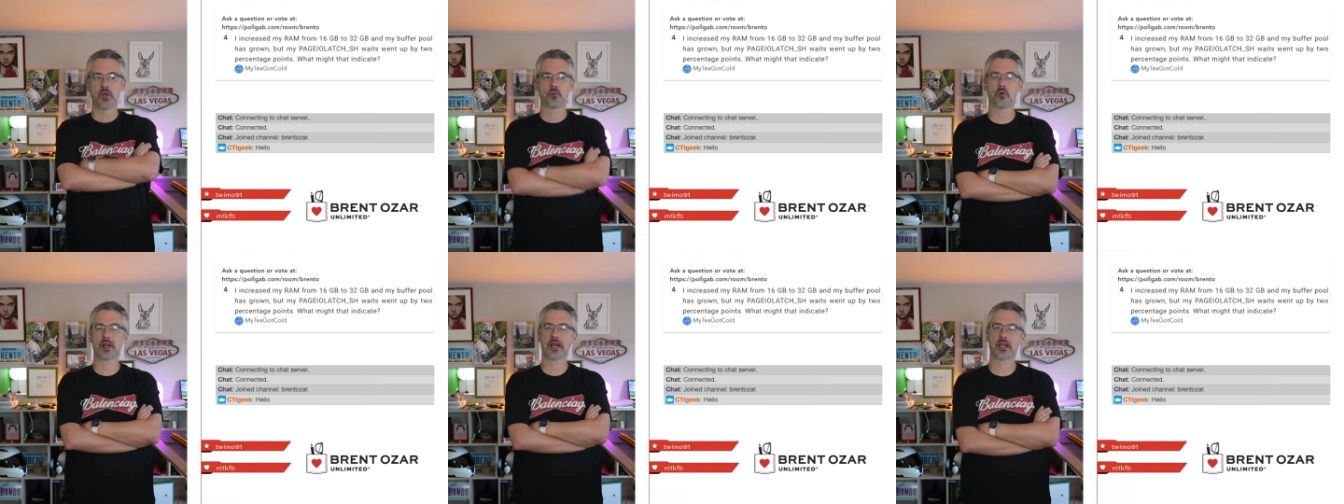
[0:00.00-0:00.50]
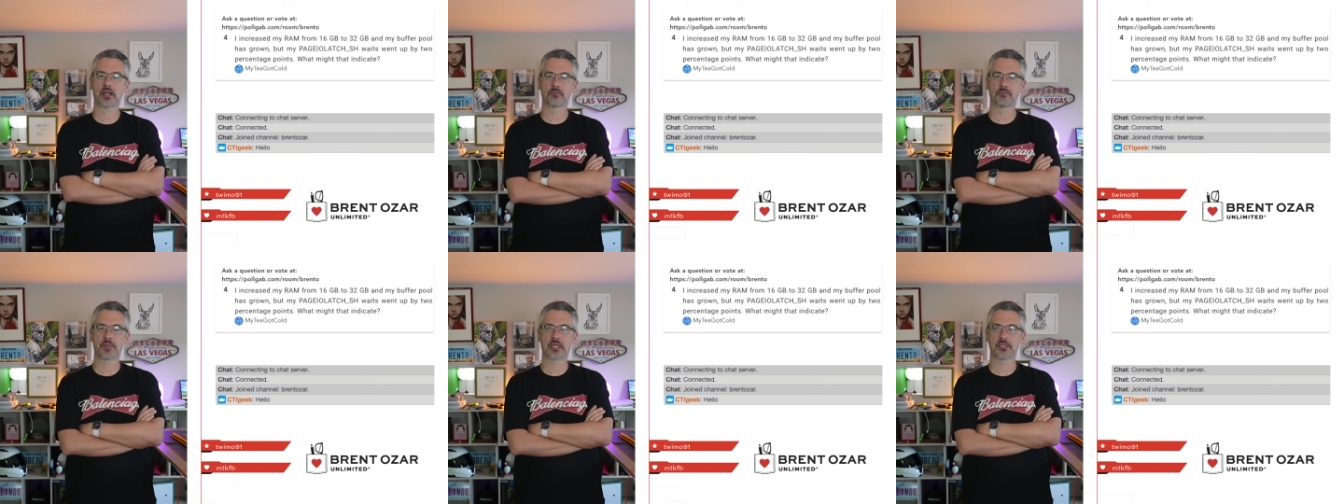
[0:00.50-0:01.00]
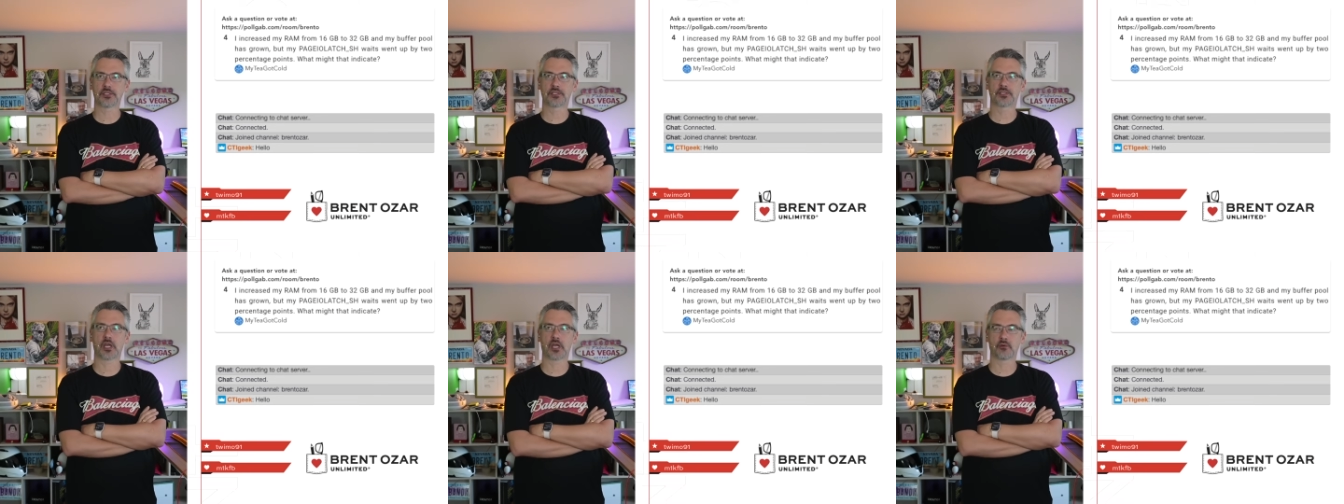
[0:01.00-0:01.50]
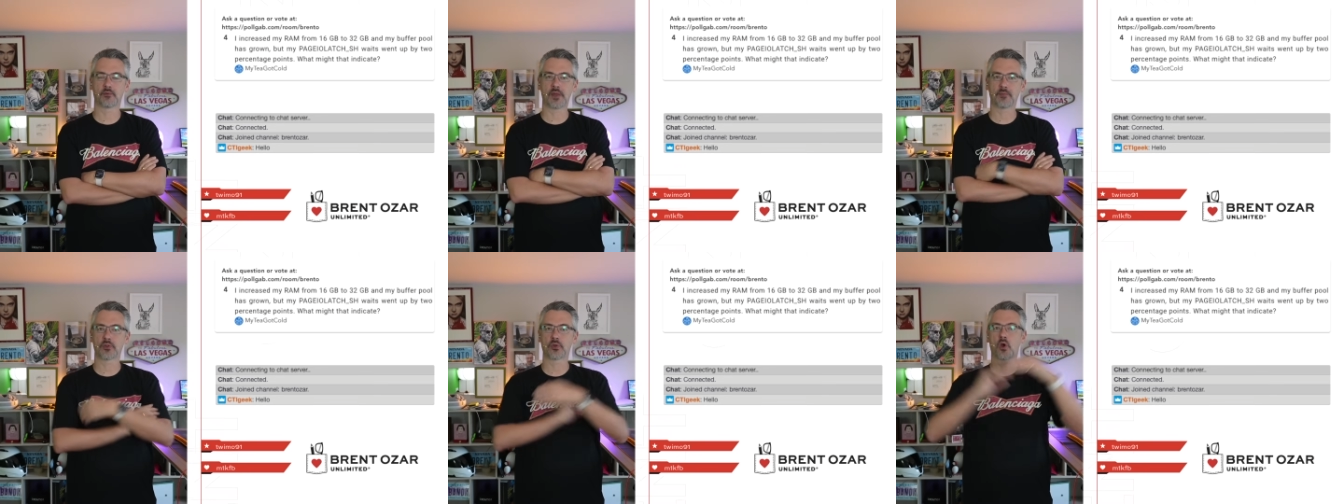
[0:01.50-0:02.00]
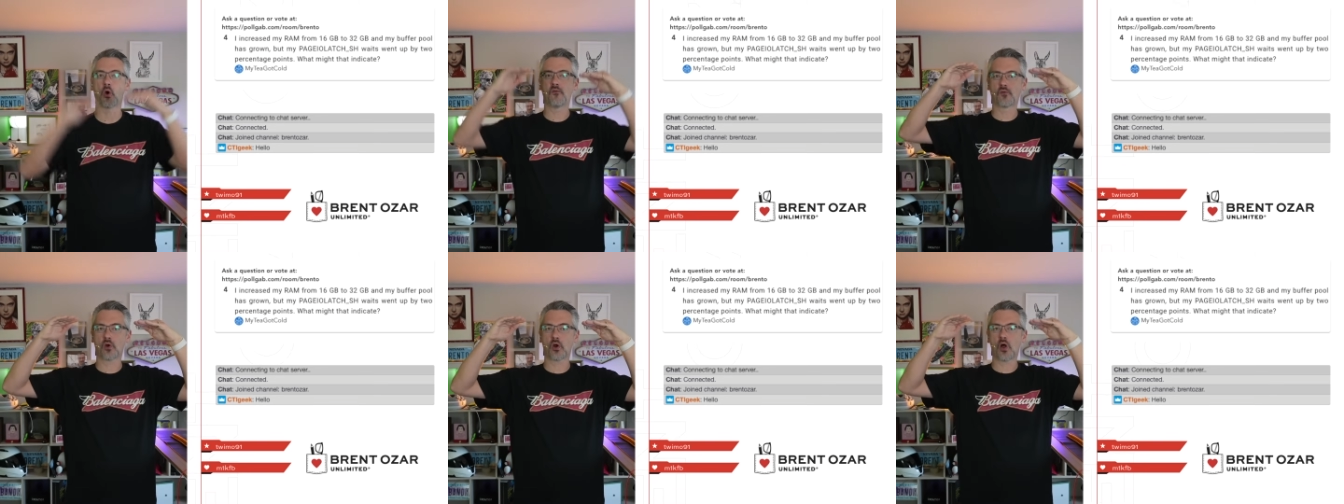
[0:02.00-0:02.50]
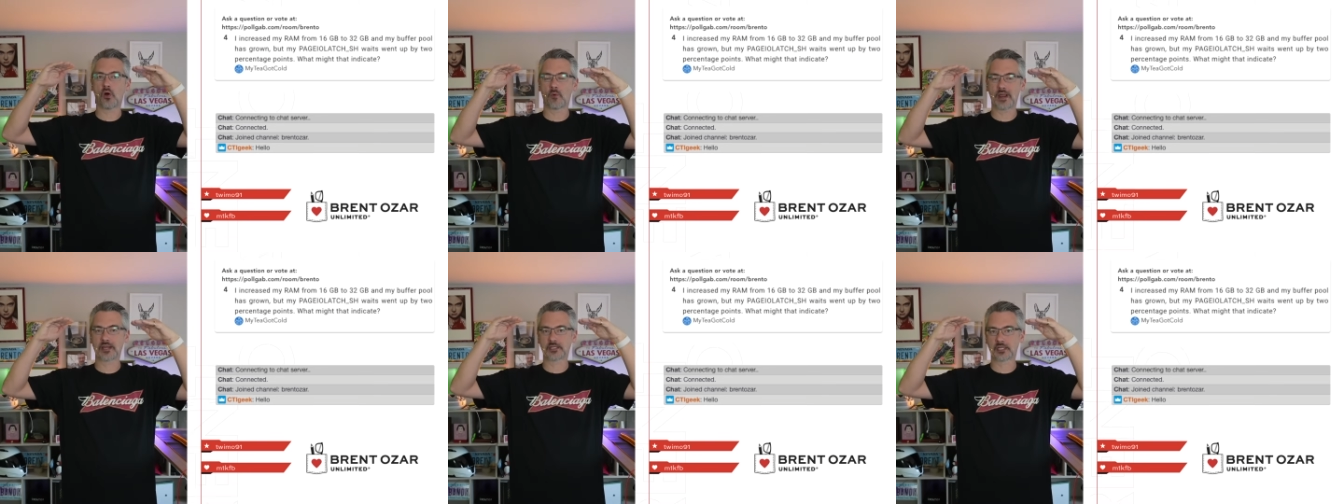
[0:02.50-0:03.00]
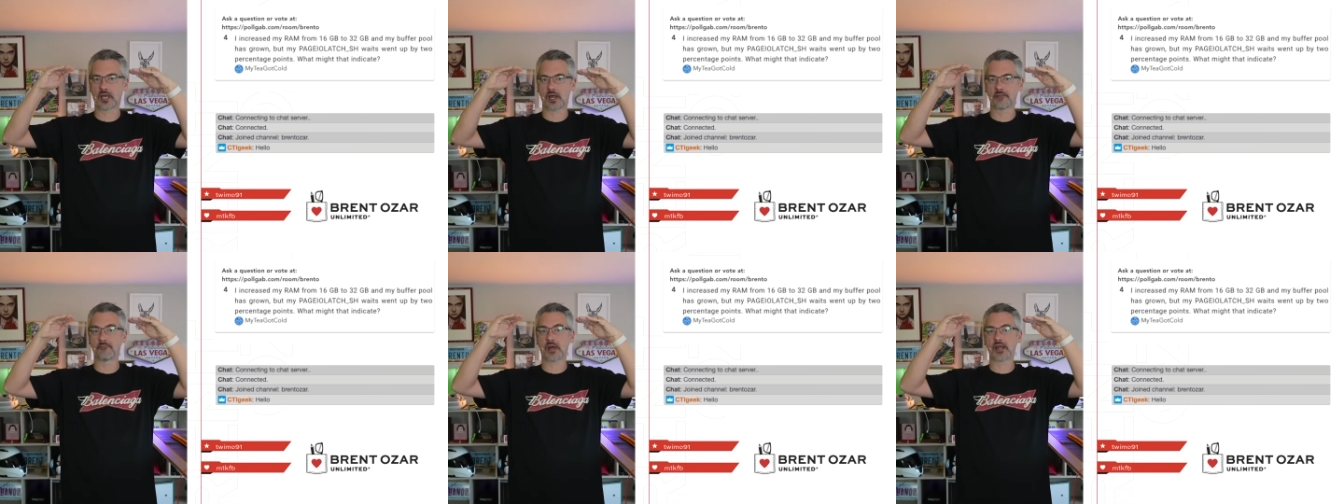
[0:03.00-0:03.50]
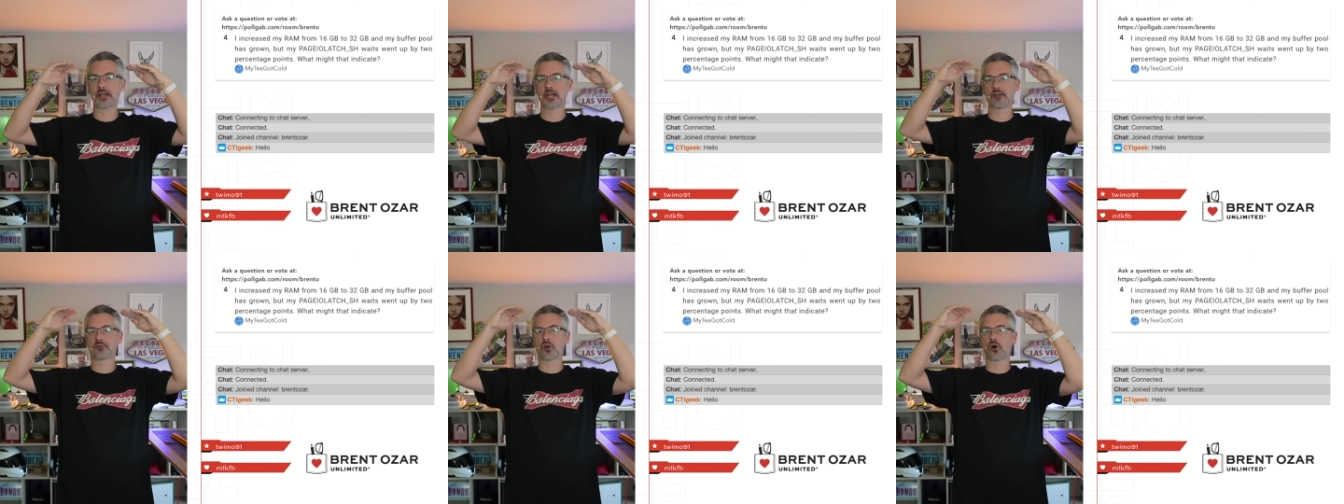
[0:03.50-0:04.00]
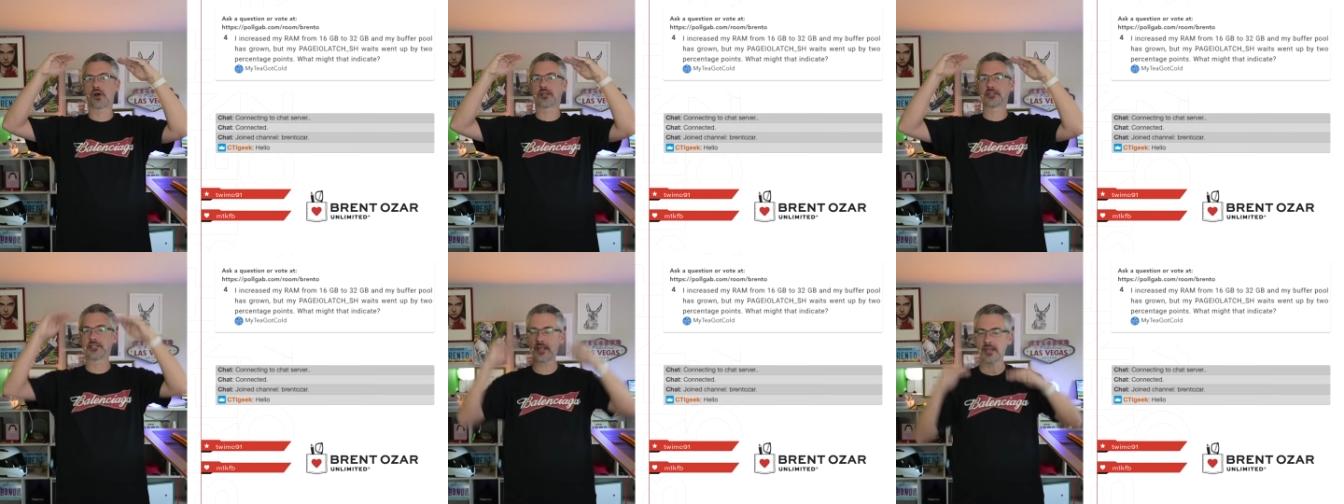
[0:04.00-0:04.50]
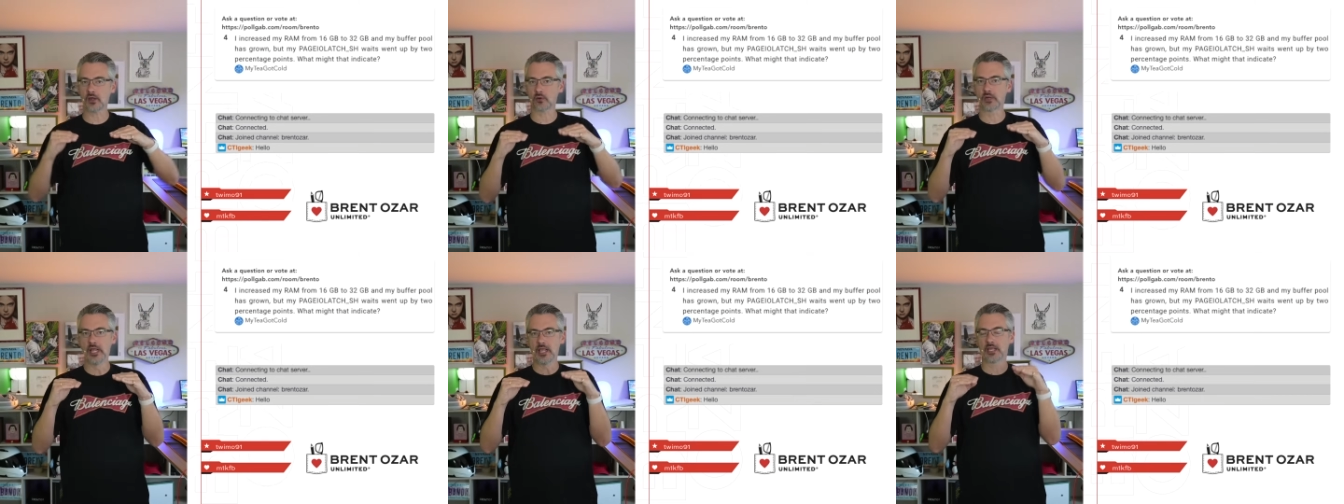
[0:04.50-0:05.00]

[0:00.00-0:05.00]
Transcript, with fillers: What I because uh, remember, the overall wait time might have gone down.